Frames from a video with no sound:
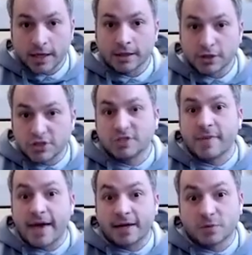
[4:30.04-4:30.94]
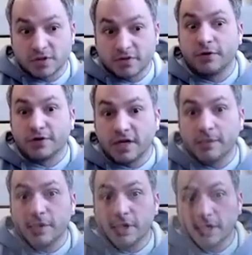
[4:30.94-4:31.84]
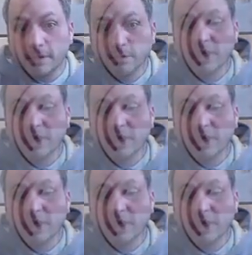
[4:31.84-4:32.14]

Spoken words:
And Logistimatics was the first company